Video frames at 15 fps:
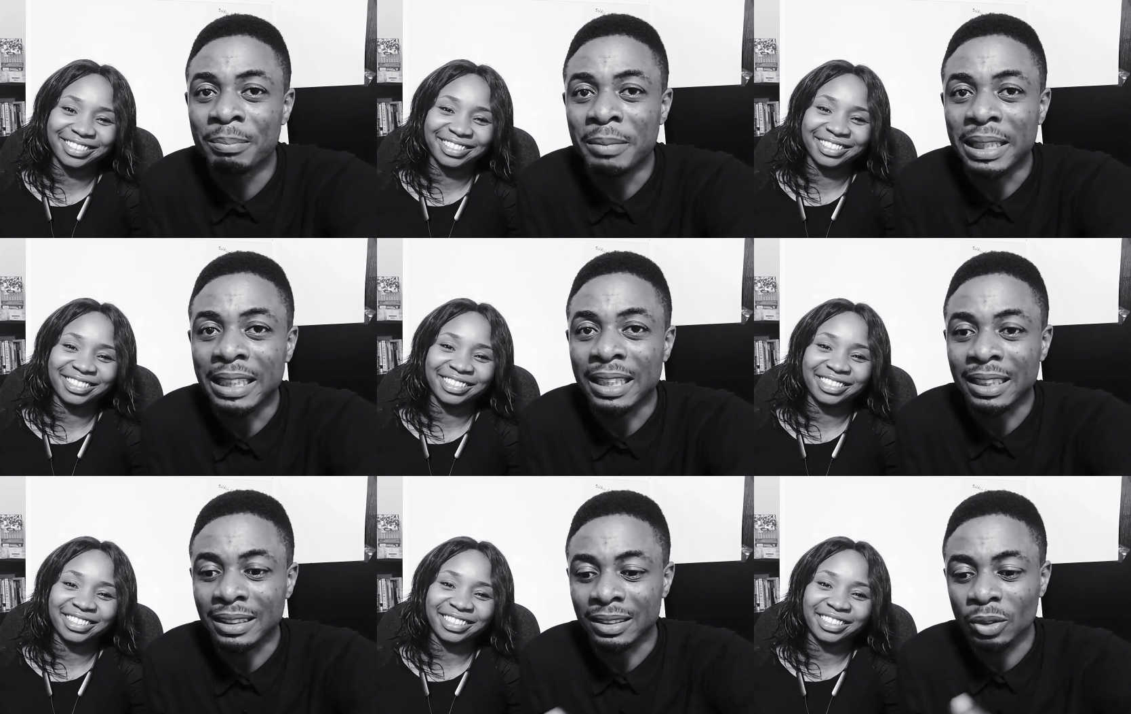Speaker 1: me
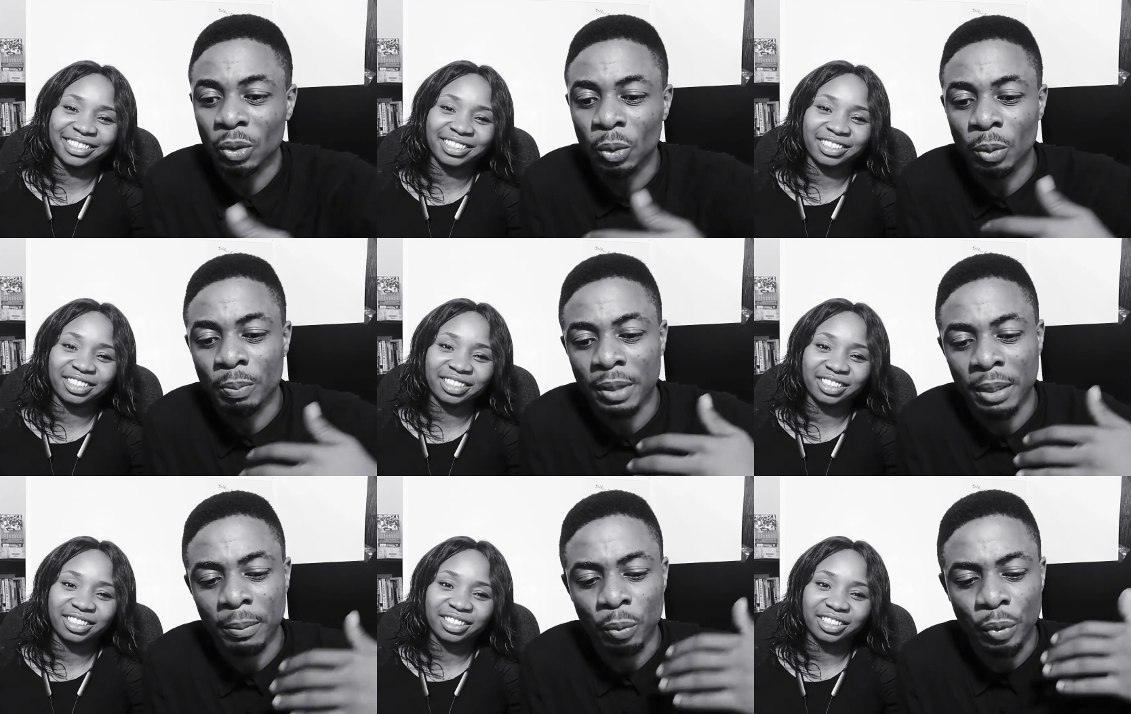that, oh
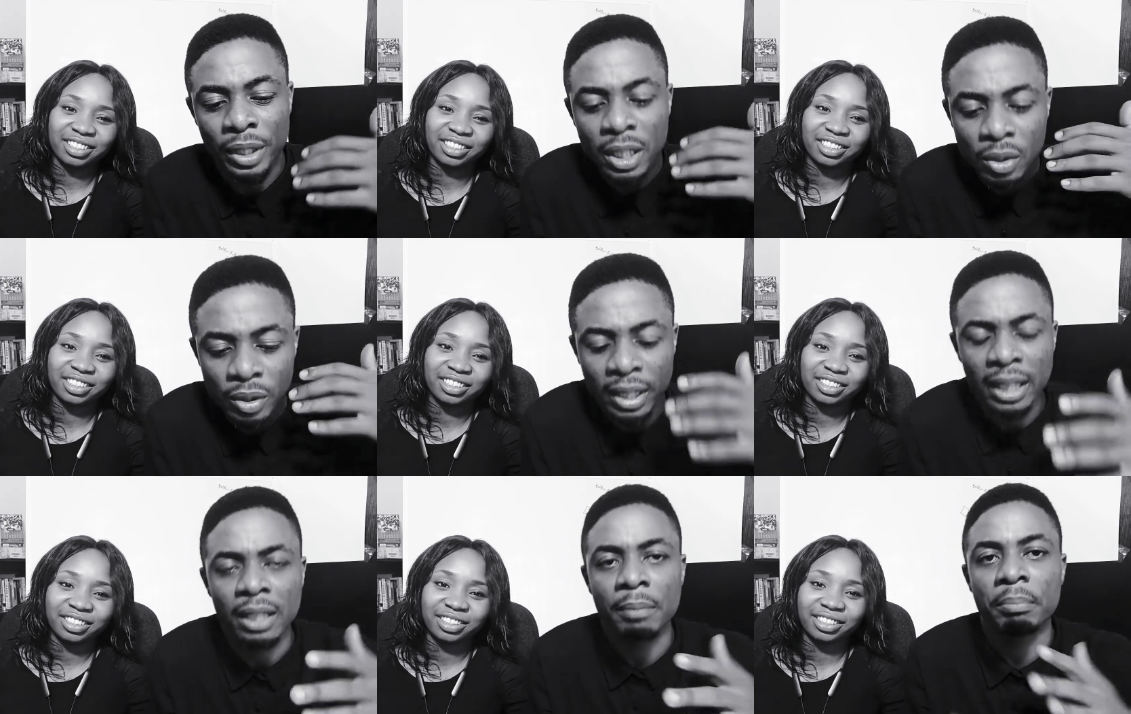babe, we need to
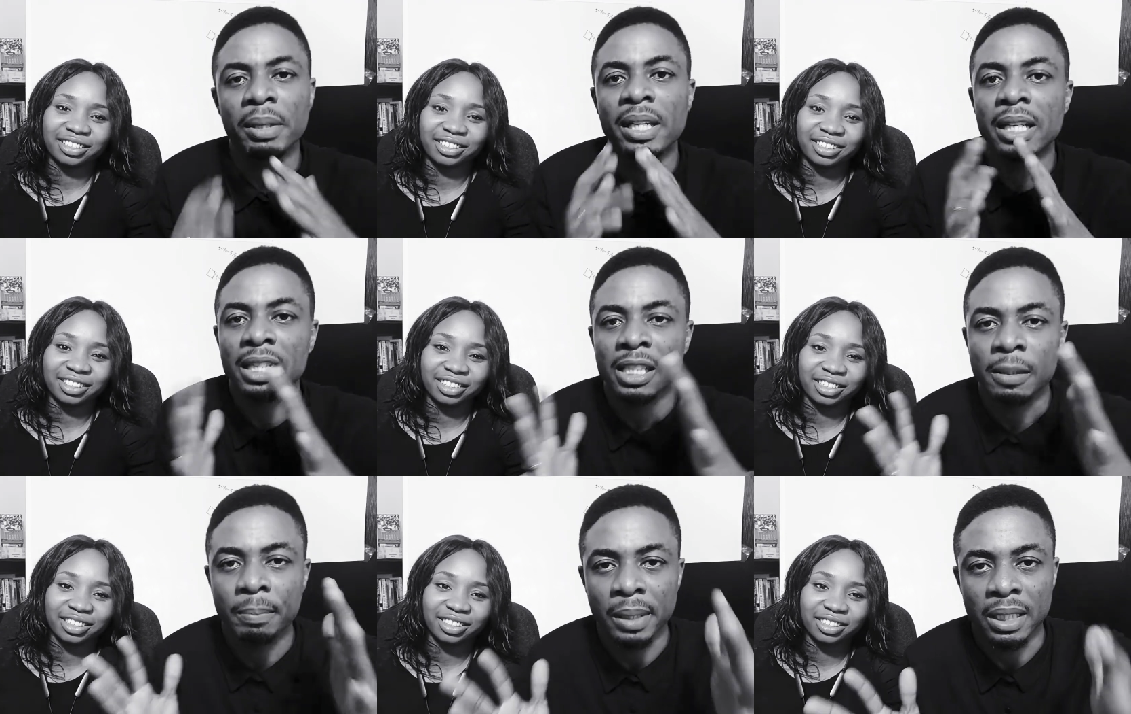get a bigger
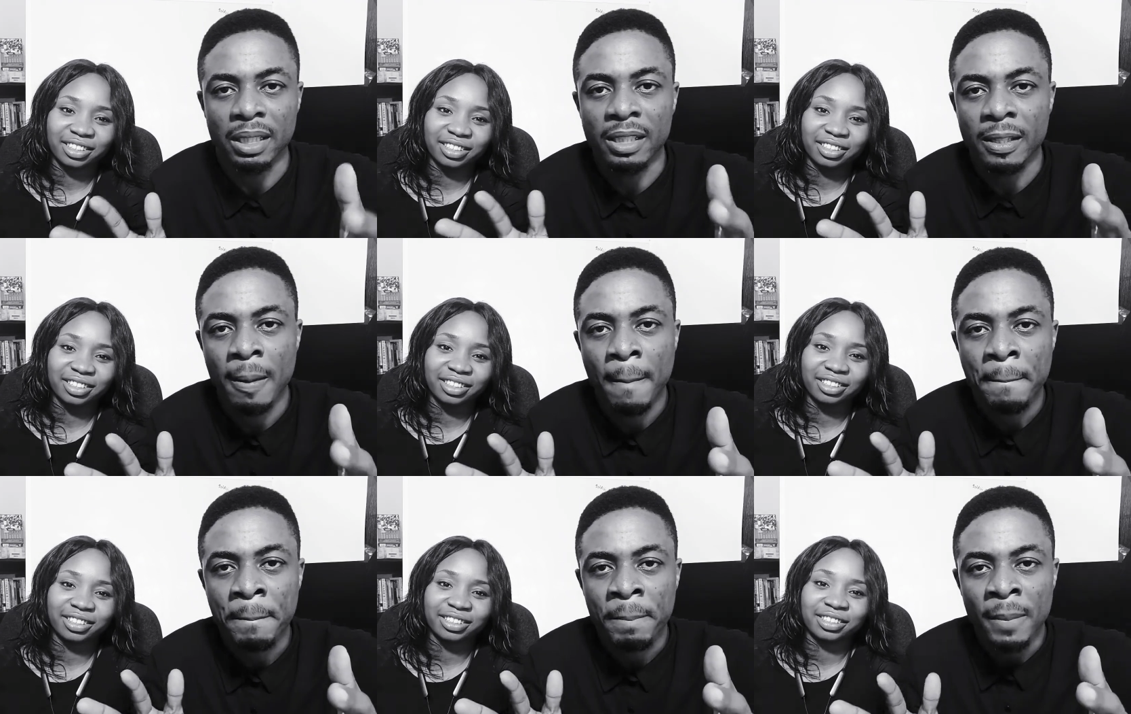space,
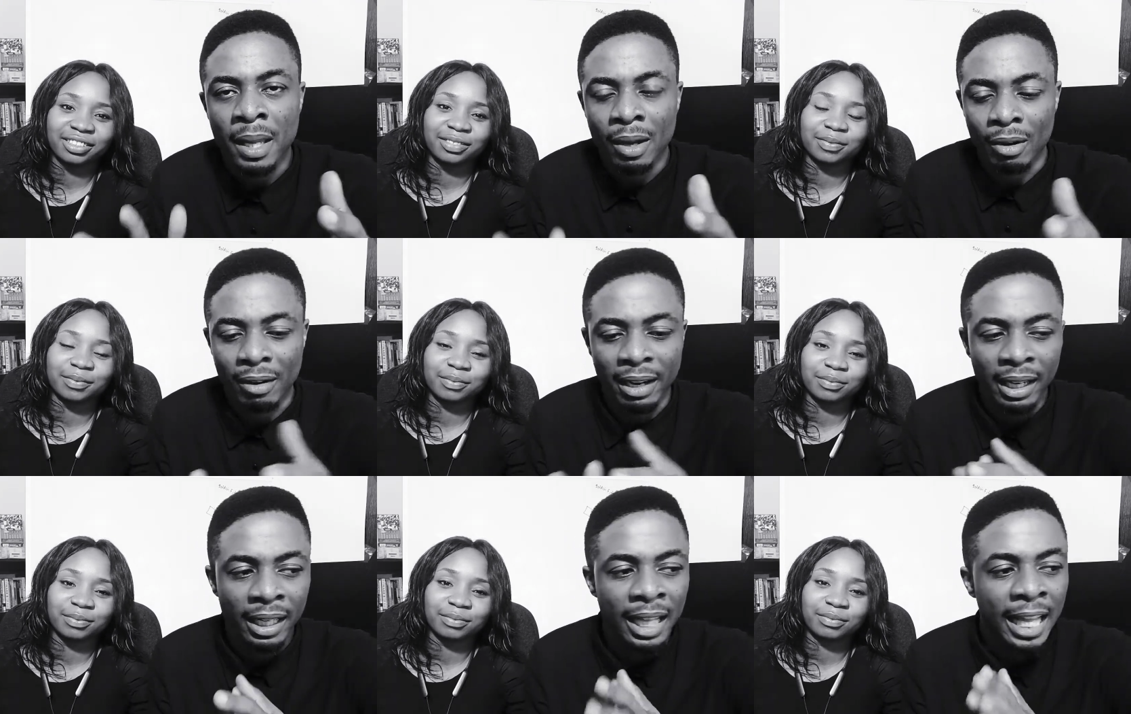all
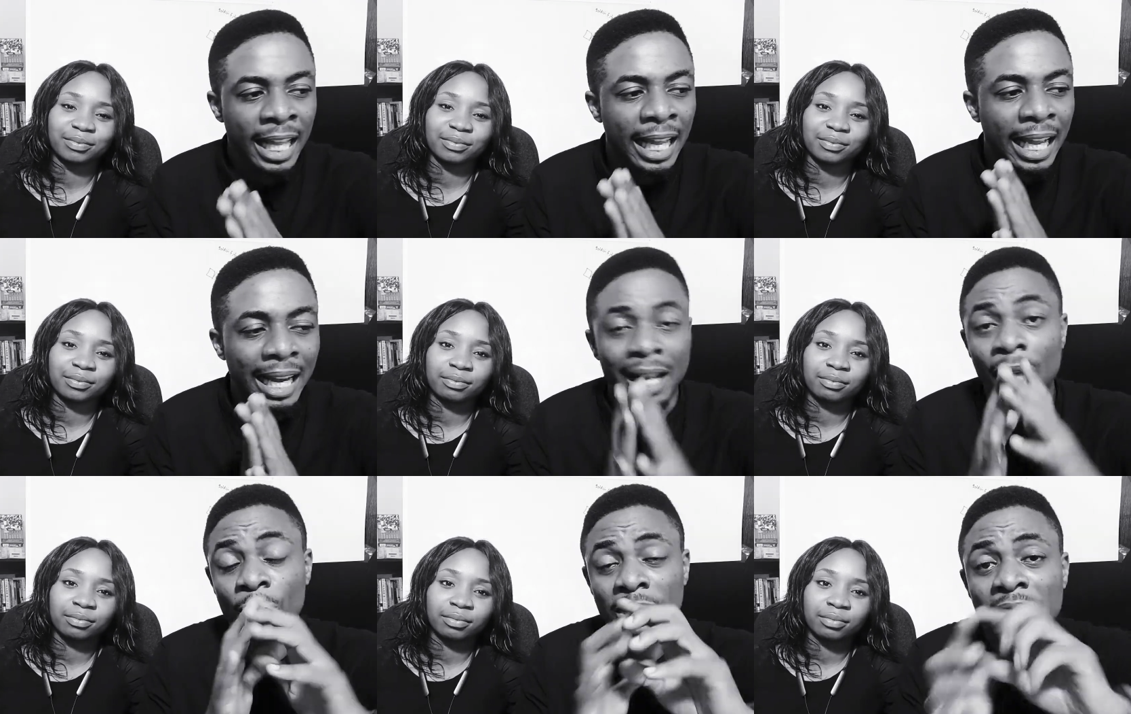right?
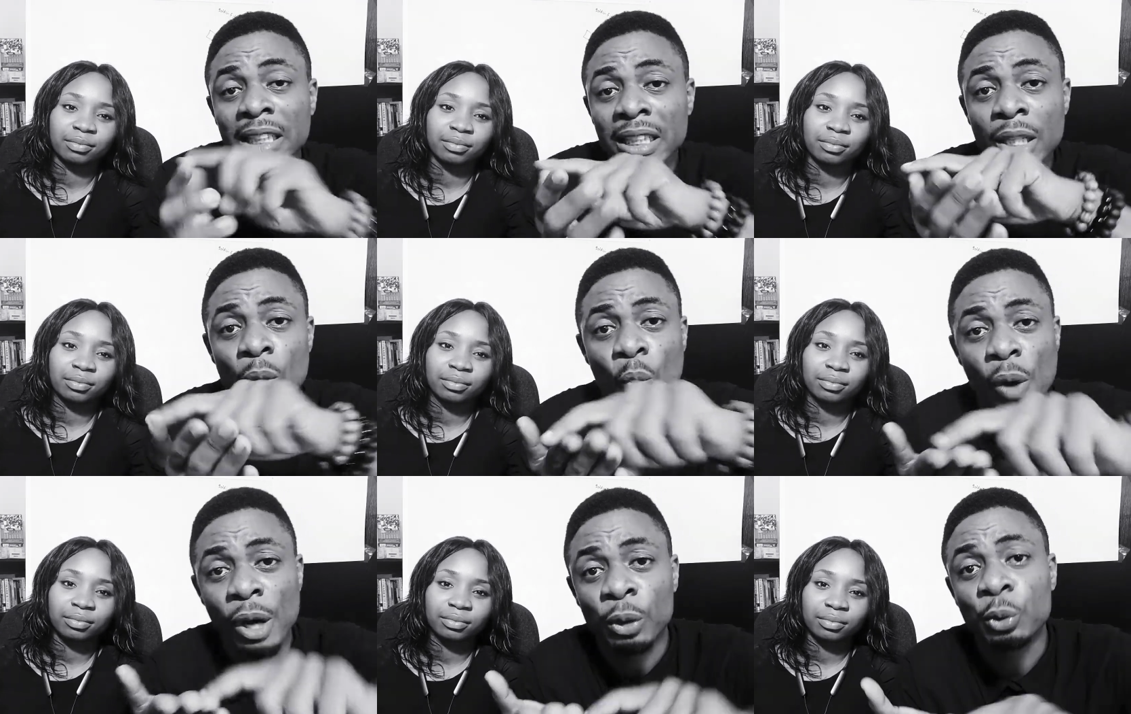I was staying in a
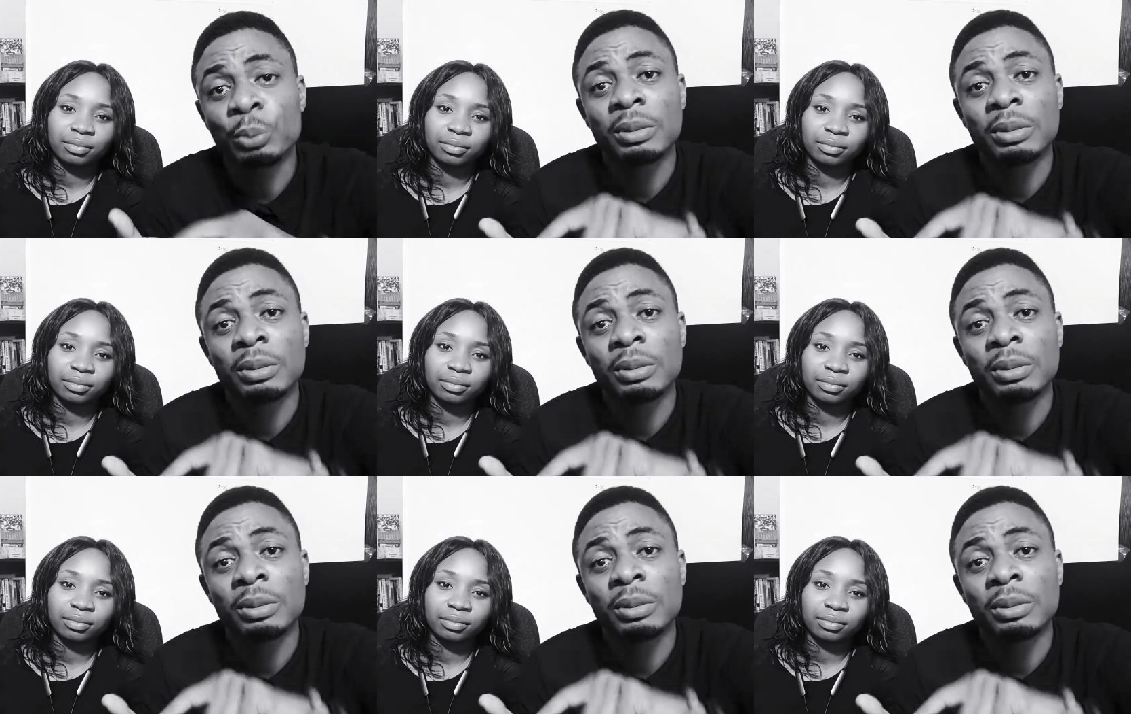one-room